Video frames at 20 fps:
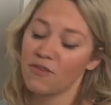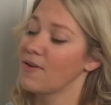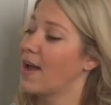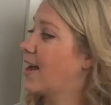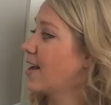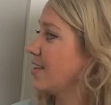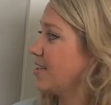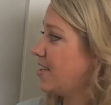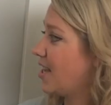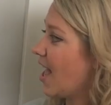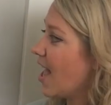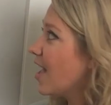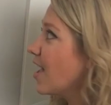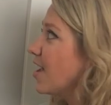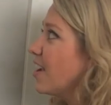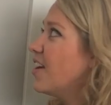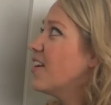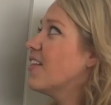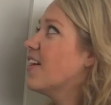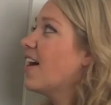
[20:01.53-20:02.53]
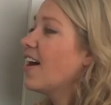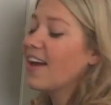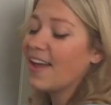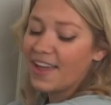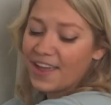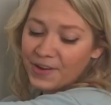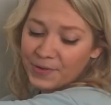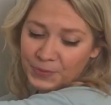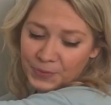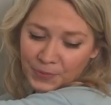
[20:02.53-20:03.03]
Rectangula
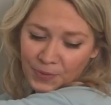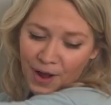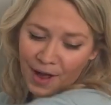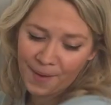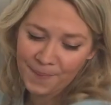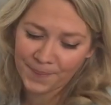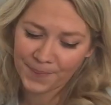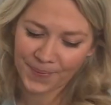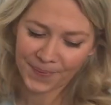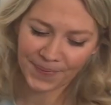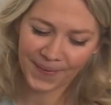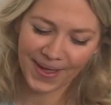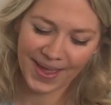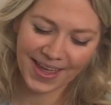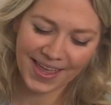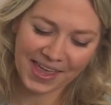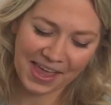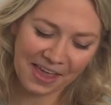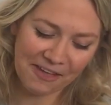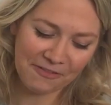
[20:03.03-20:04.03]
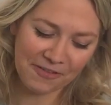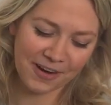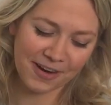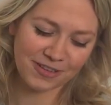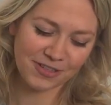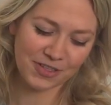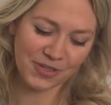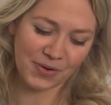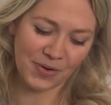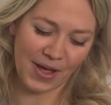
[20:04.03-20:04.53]
and Rhomboy gave her
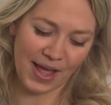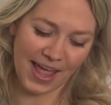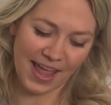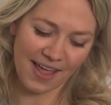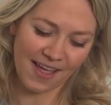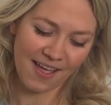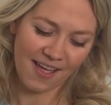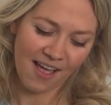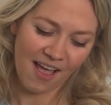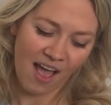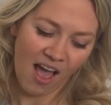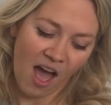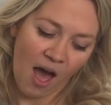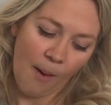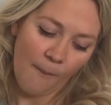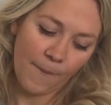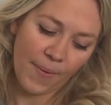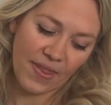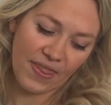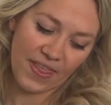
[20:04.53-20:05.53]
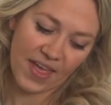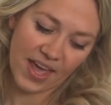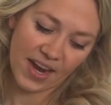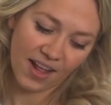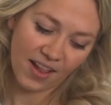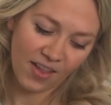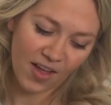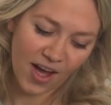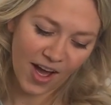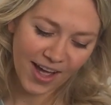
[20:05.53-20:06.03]
joy. But then
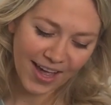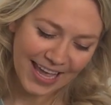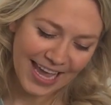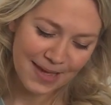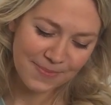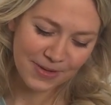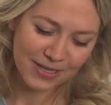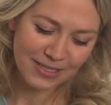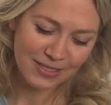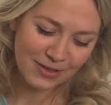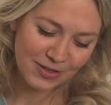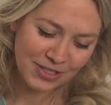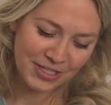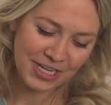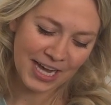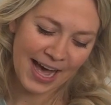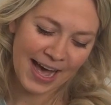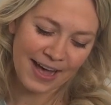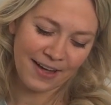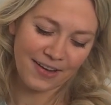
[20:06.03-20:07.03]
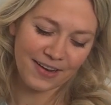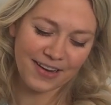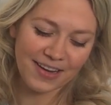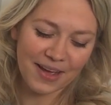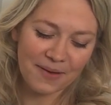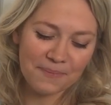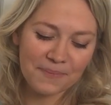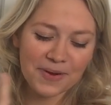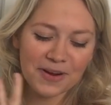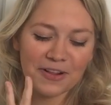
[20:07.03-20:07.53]
along came a new child,
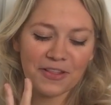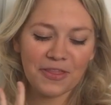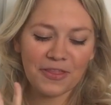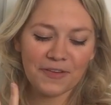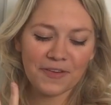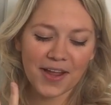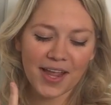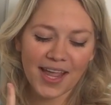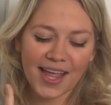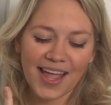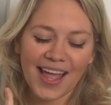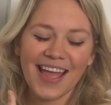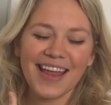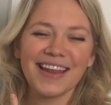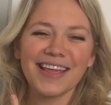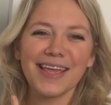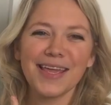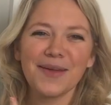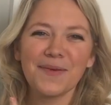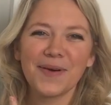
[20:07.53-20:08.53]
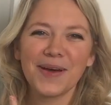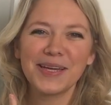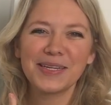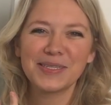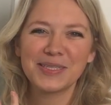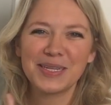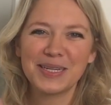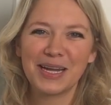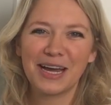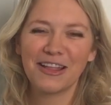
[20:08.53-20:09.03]
number 3, and he
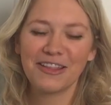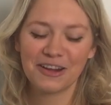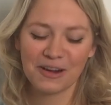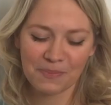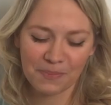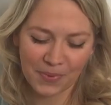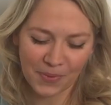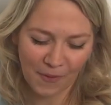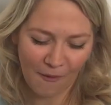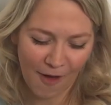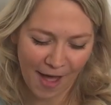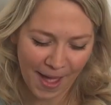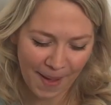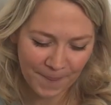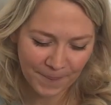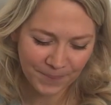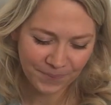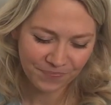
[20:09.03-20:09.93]
was another boy.